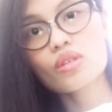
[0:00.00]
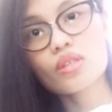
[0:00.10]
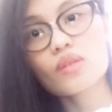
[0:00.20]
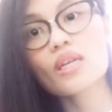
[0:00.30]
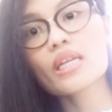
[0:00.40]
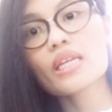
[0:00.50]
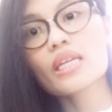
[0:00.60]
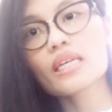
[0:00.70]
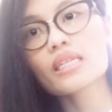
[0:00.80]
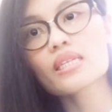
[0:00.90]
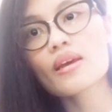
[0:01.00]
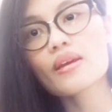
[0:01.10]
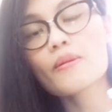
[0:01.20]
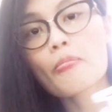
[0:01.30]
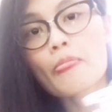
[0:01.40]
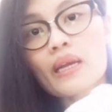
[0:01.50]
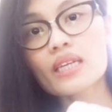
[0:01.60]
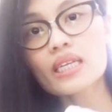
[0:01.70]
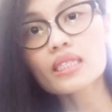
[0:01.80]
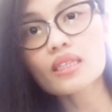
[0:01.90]
It's really nice. And
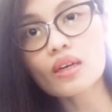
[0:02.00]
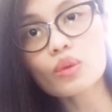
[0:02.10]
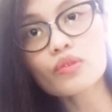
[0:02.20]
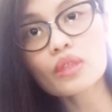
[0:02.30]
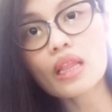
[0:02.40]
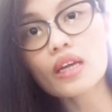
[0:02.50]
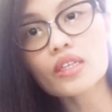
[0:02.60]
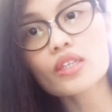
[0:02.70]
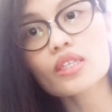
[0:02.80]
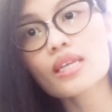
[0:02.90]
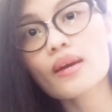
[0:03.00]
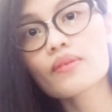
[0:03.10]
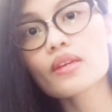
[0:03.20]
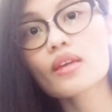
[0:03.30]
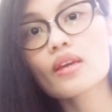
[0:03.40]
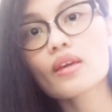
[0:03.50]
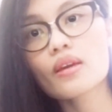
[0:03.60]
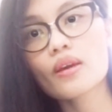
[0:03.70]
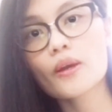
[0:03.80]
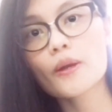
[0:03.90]
right now, Foot Locker is having
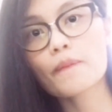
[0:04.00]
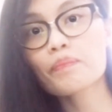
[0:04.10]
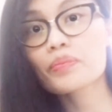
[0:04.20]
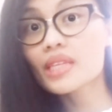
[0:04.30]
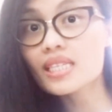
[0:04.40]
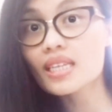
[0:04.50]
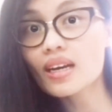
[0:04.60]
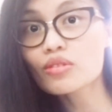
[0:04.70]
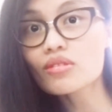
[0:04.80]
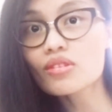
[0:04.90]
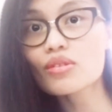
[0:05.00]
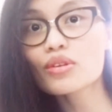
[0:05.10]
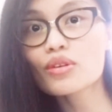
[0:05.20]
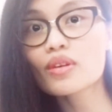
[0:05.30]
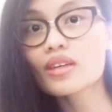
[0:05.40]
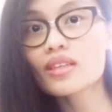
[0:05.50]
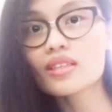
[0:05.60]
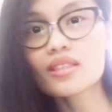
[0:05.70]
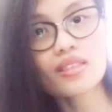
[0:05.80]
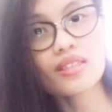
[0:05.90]
a discount, so you
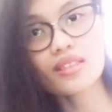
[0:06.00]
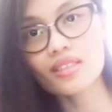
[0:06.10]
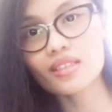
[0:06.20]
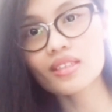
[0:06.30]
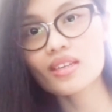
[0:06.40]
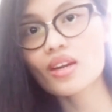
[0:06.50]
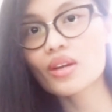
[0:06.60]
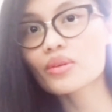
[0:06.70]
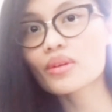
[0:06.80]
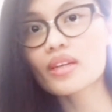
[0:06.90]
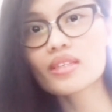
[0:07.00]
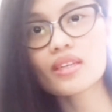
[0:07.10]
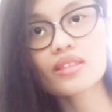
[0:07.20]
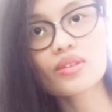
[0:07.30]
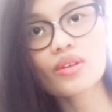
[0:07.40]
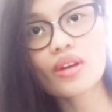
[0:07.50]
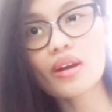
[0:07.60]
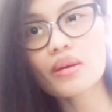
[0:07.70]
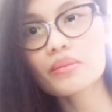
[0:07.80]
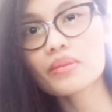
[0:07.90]
can run and
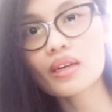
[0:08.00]
grab